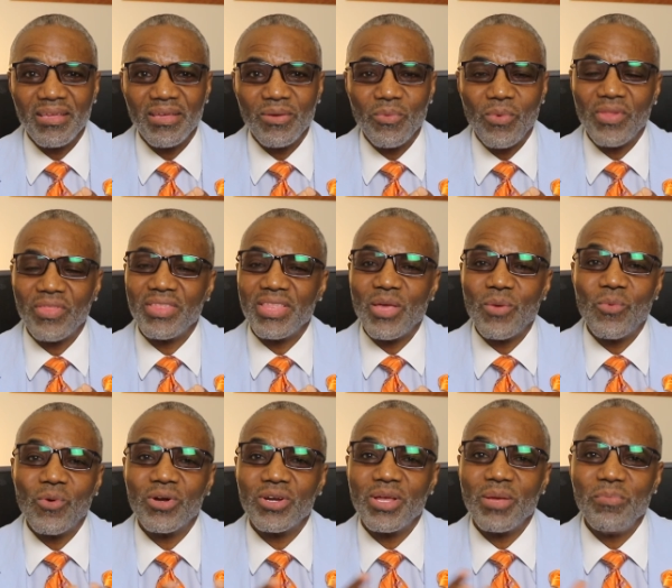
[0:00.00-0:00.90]
whether they
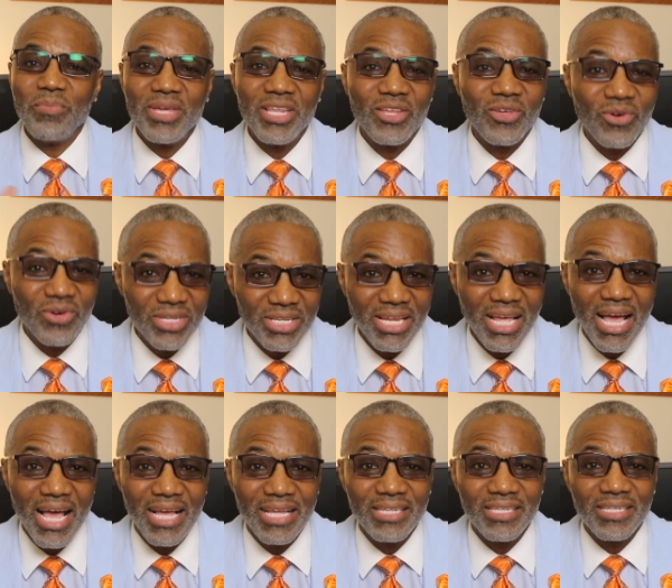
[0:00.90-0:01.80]
want to admit it or
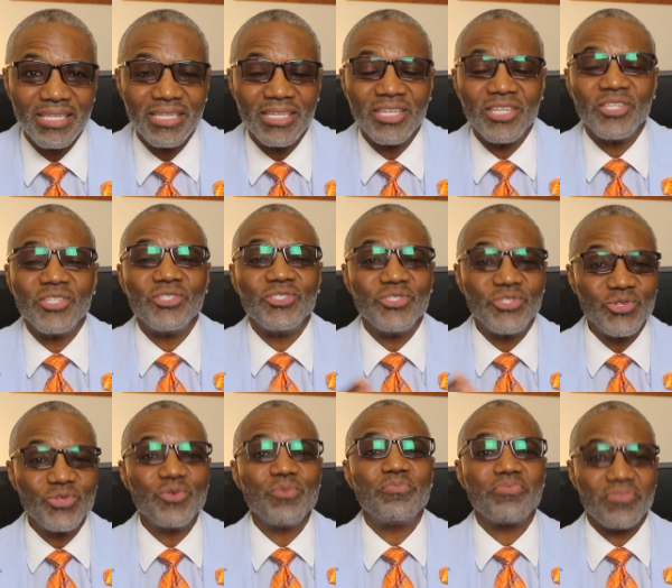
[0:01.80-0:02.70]
not,
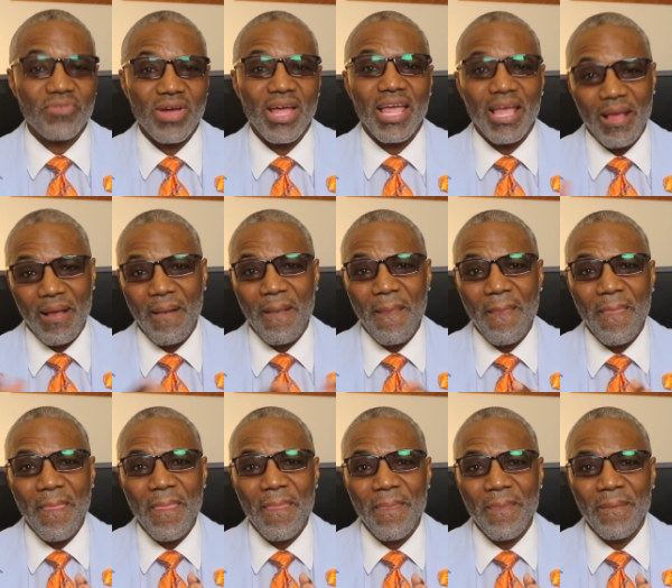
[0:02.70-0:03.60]
do pray.
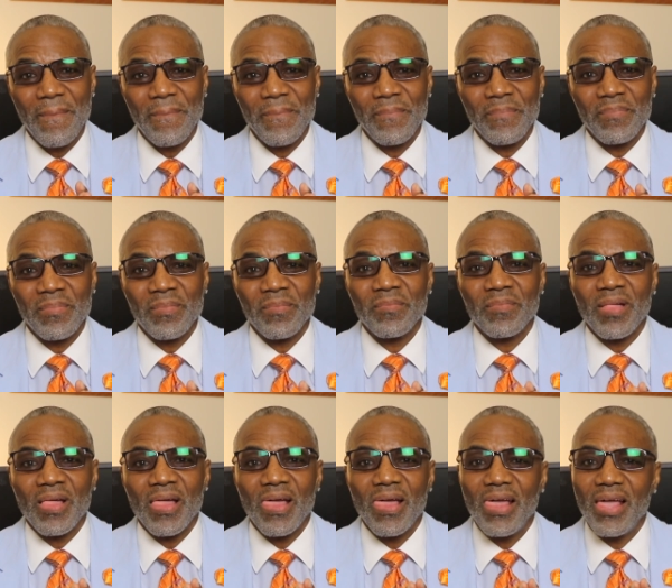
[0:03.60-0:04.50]

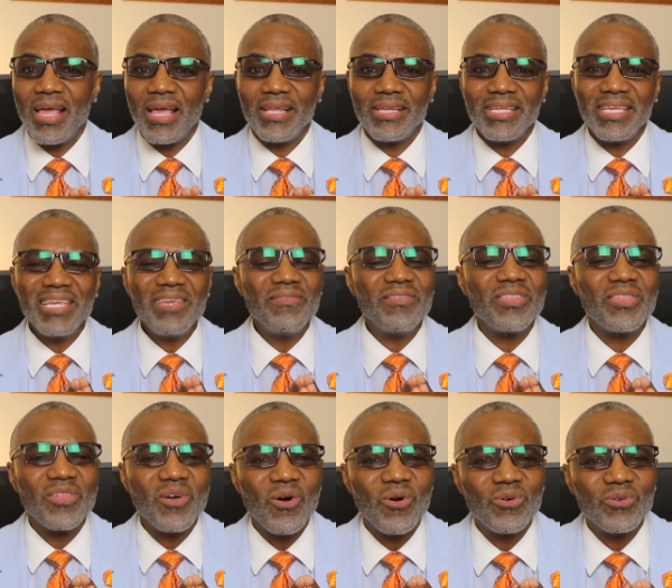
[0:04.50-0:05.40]
And even
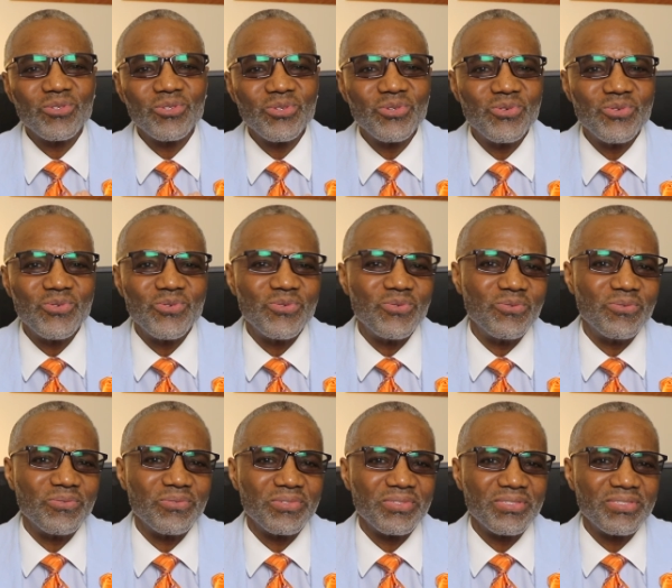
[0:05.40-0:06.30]
those
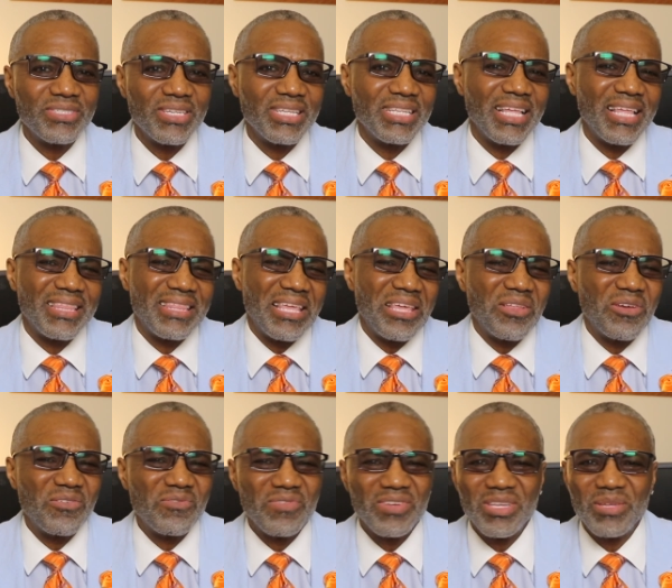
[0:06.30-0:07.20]
who say that they
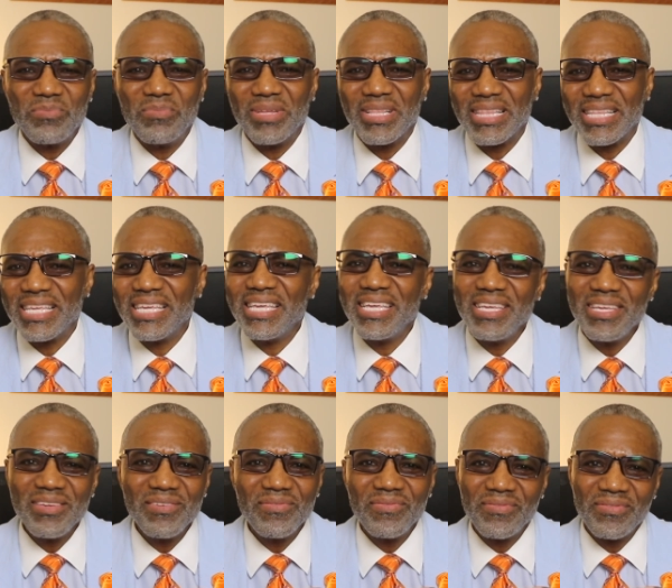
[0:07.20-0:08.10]
don't really
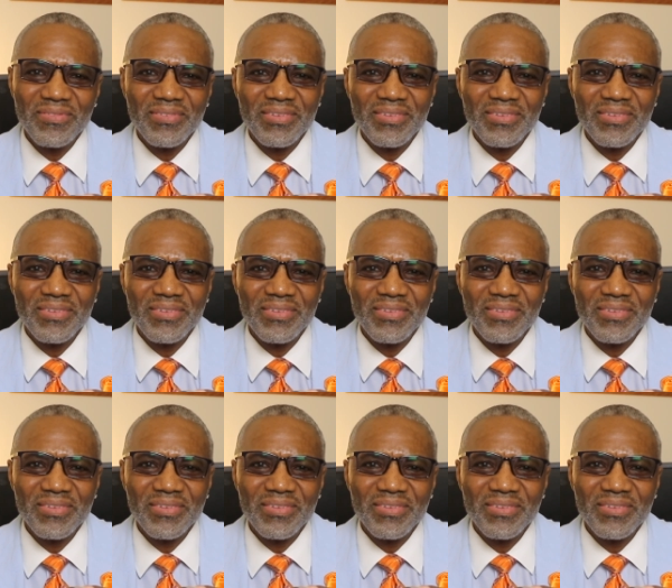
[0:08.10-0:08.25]
believe